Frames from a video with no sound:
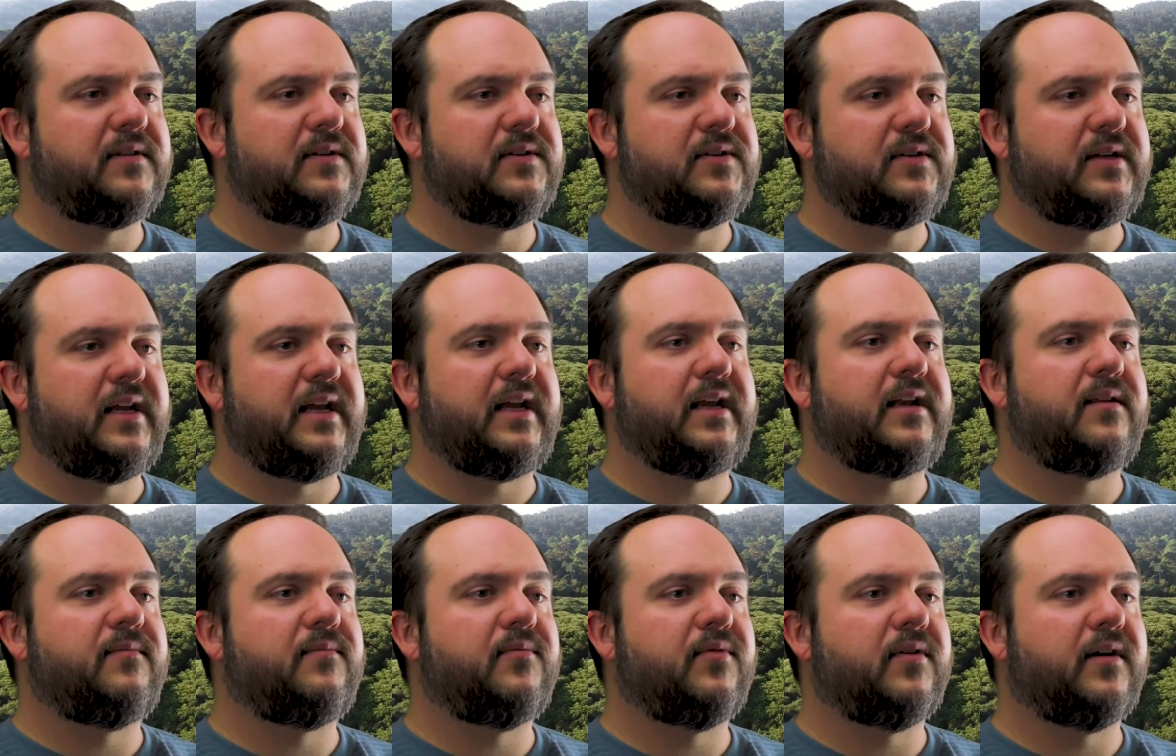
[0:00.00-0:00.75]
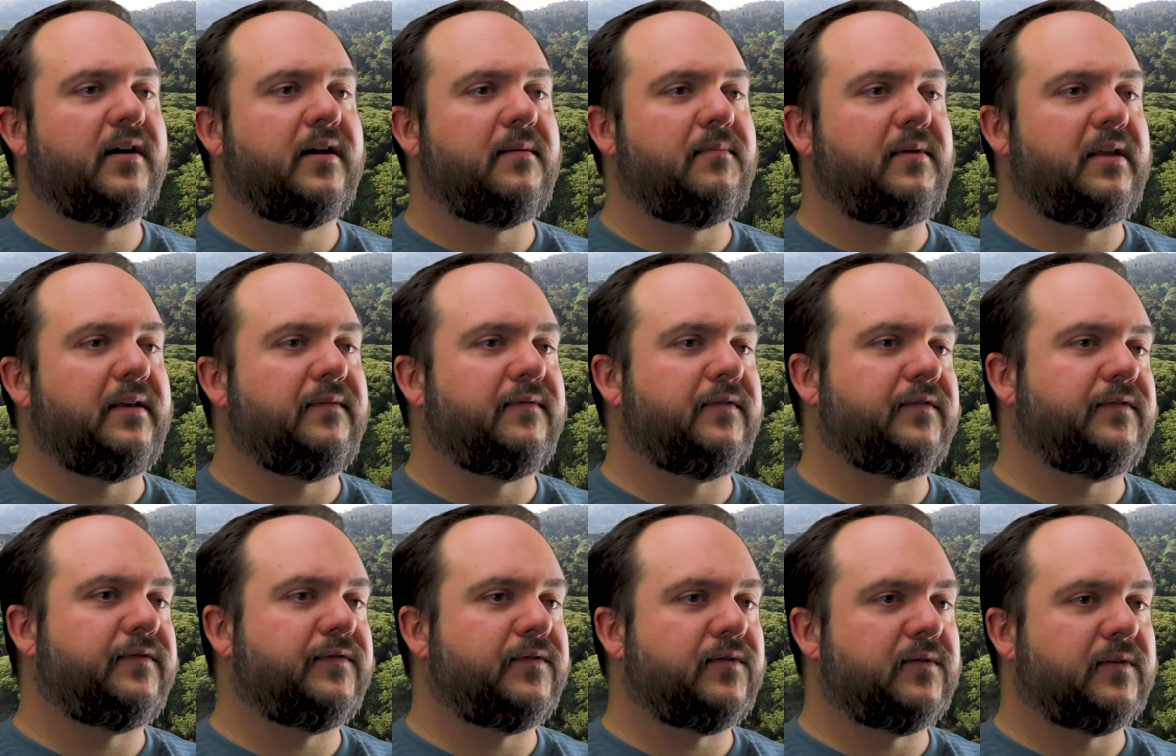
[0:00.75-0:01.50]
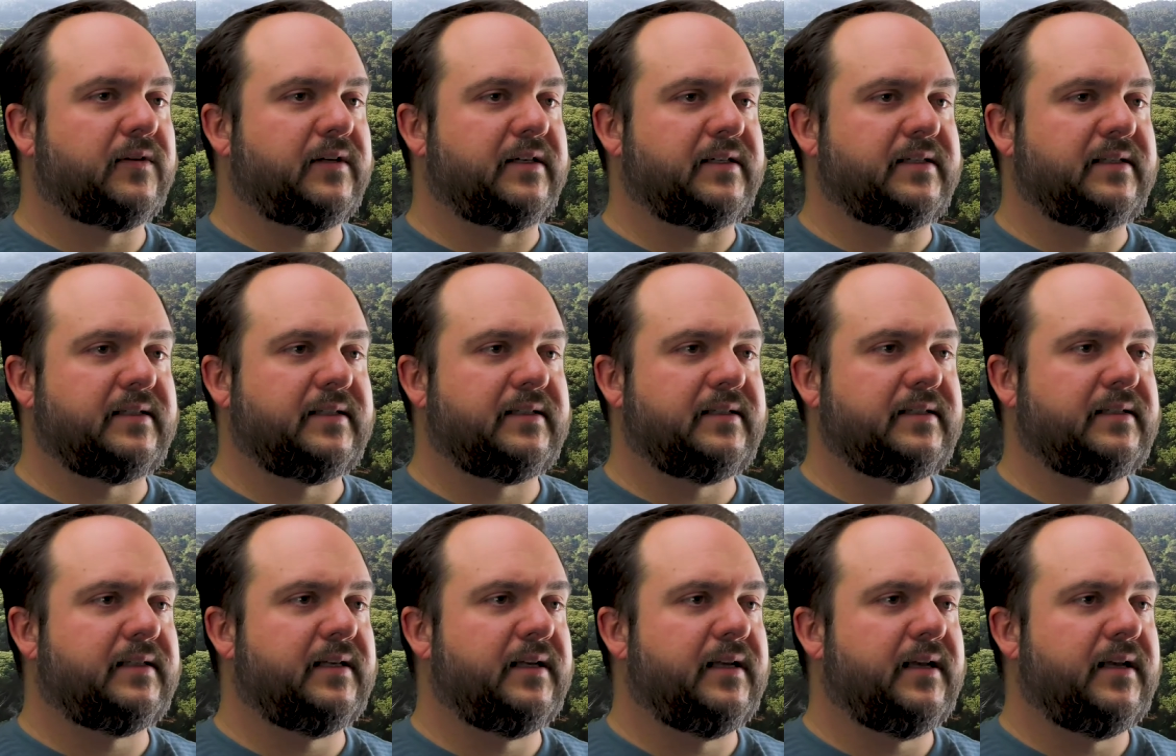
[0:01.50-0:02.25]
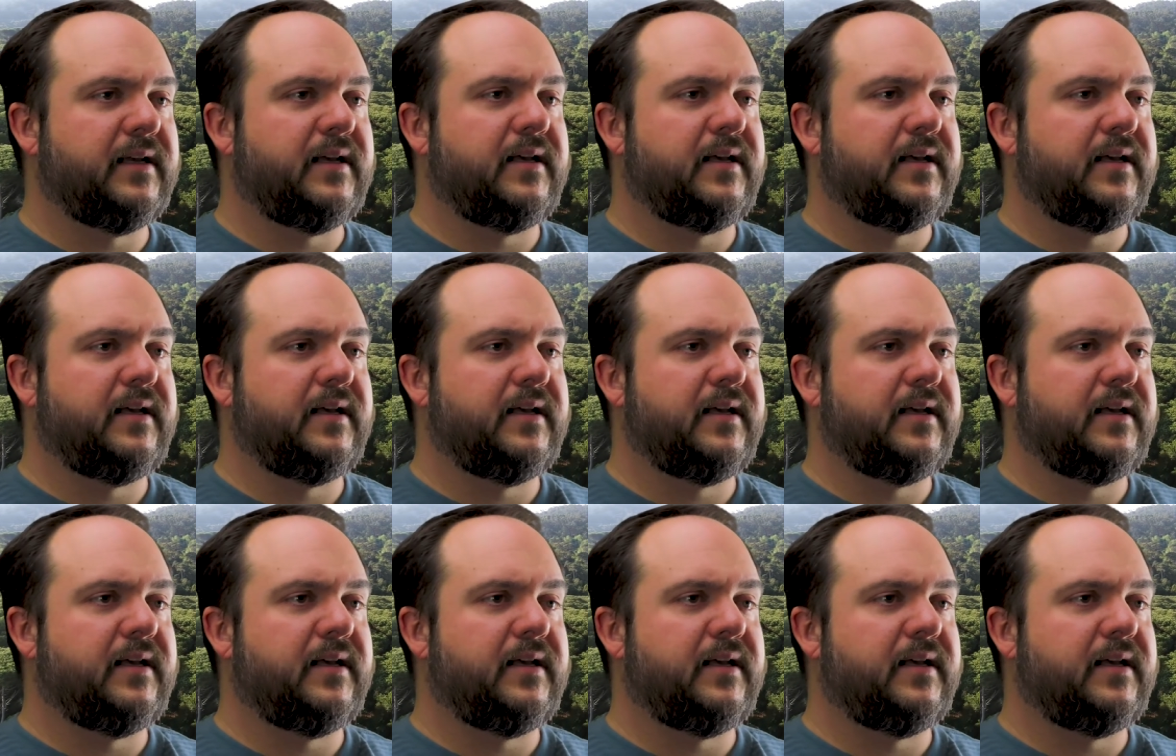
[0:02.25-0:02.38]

with the shade of primeval forests.